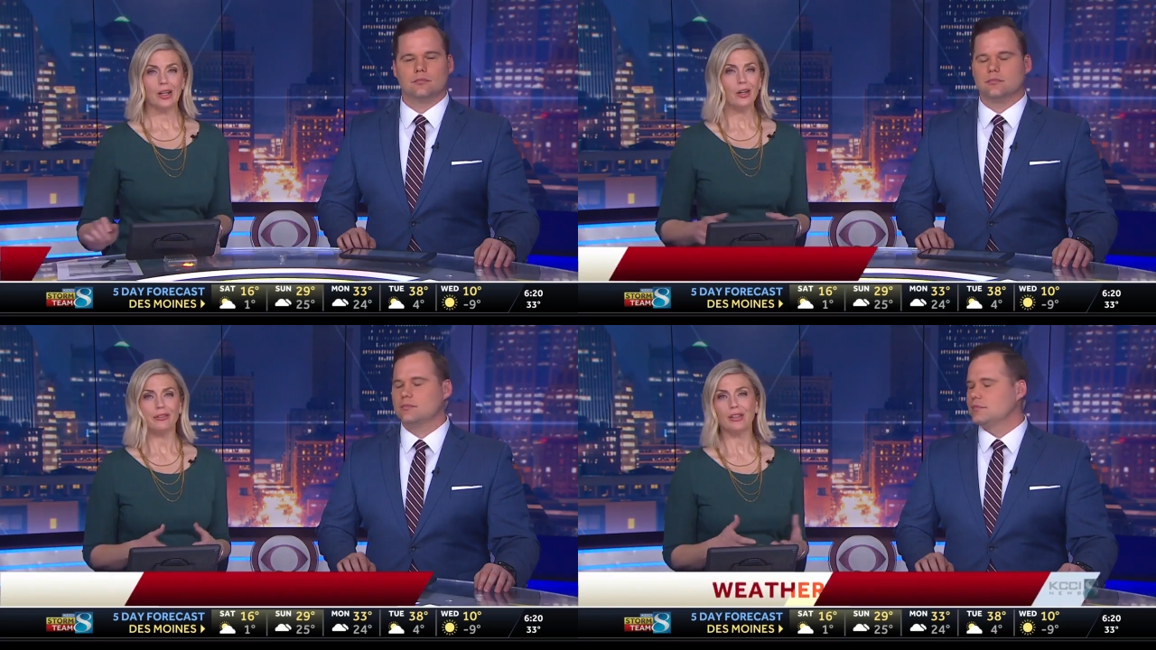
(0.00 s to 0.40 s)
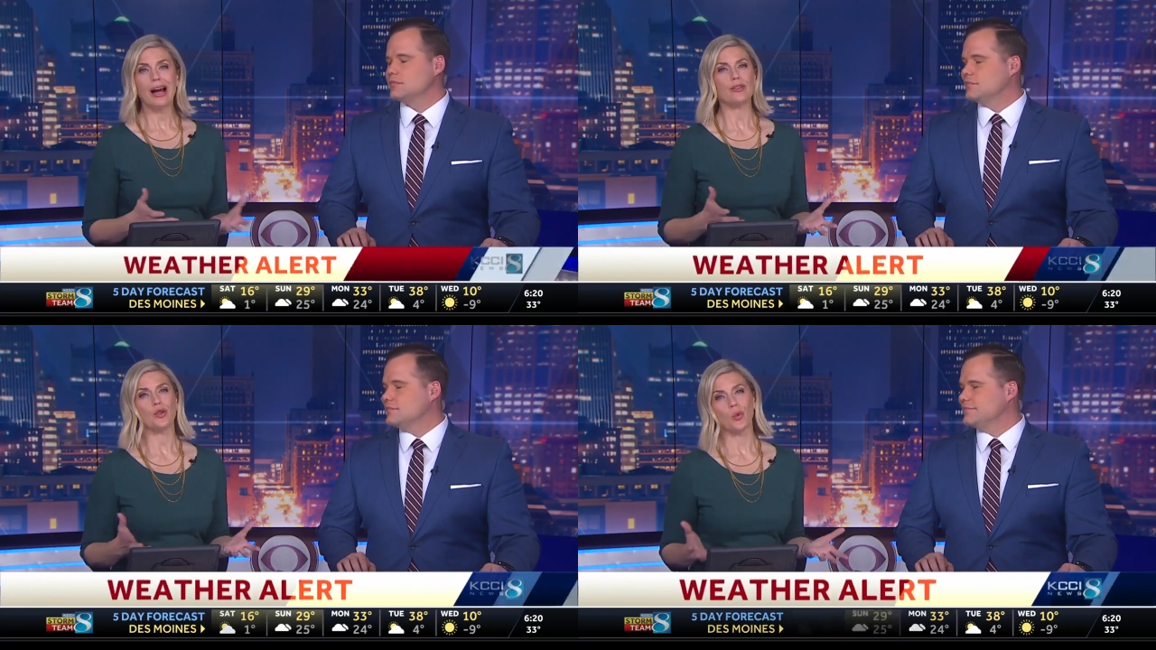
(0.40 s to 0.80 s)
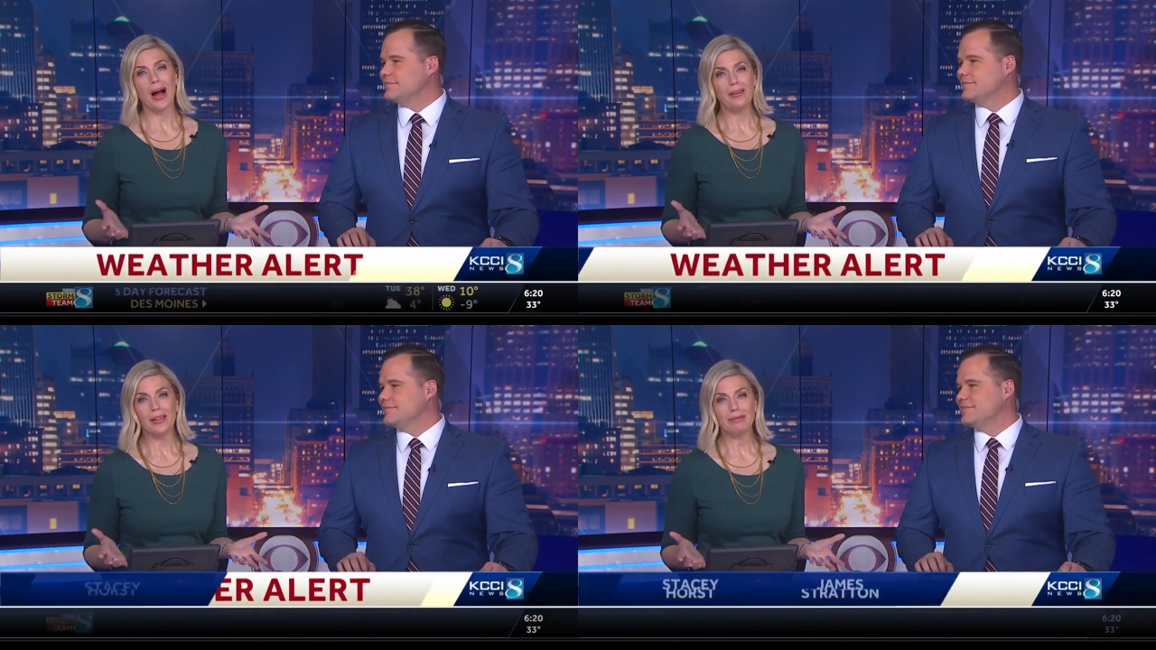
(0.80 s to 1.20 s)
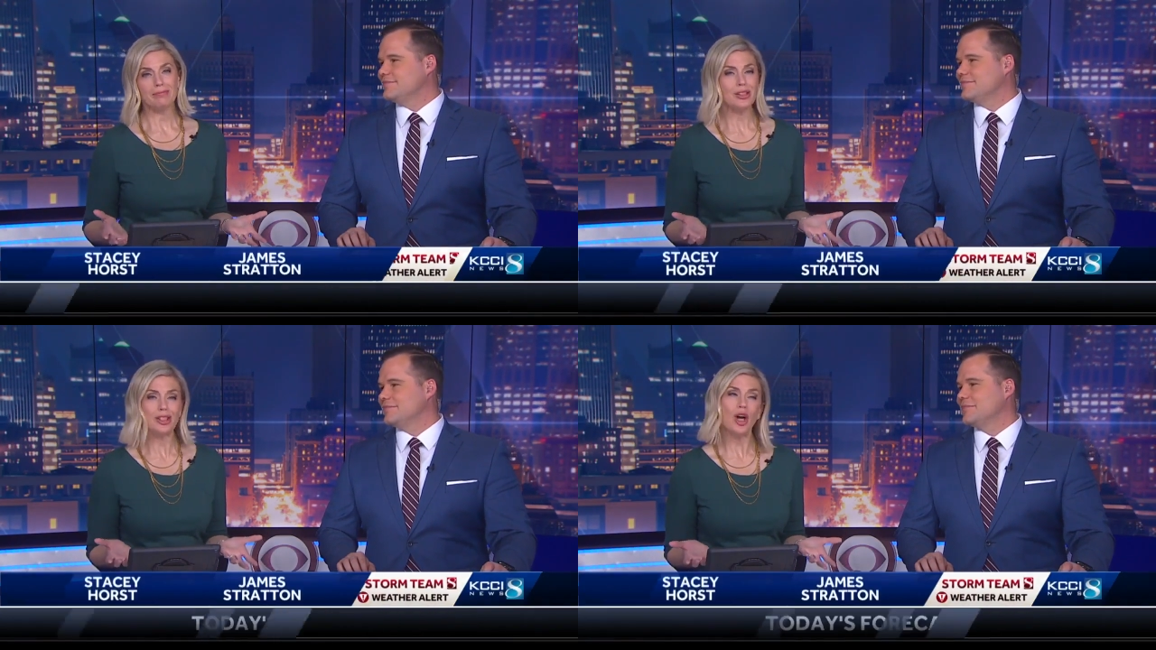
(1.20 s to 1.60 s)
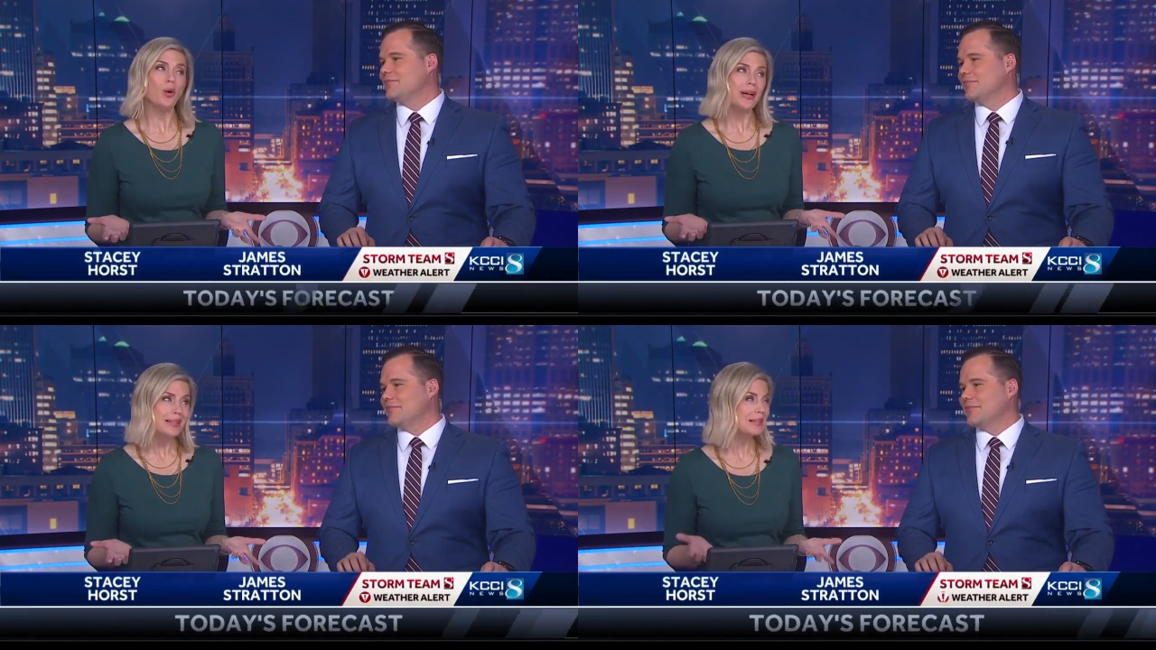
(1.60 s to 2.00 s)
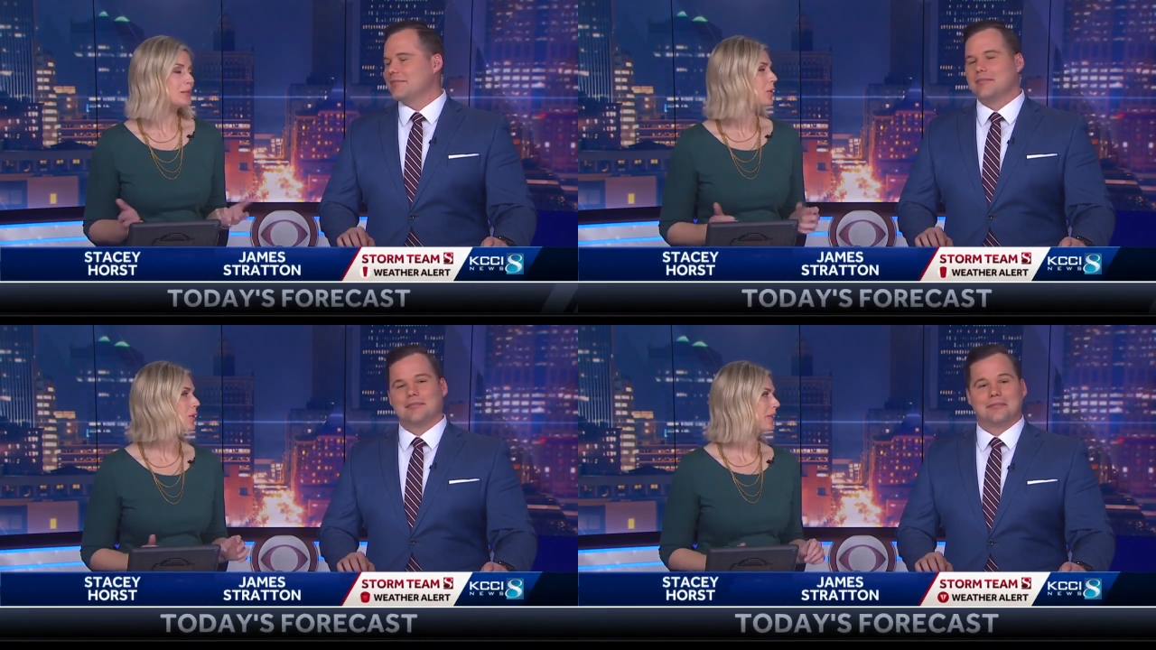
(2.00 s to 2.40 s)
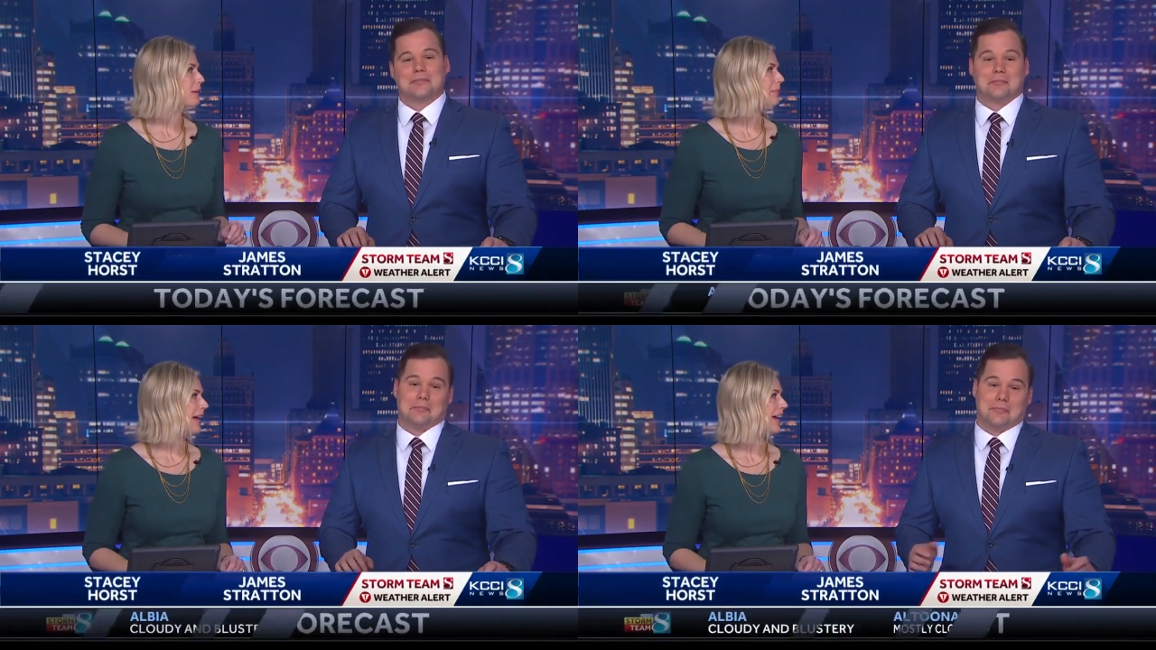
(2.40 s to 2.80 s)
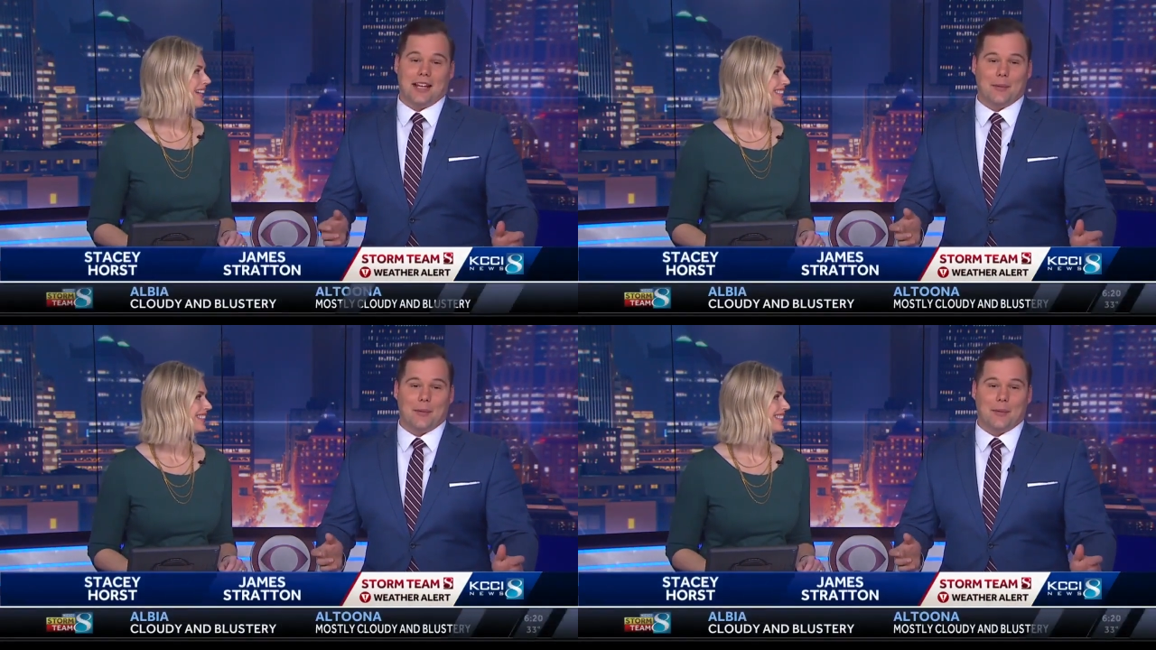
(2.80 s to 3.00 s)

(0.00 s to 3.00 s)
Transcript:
Speaker 1: You know, if you're not driving, the snow isn't all that bad.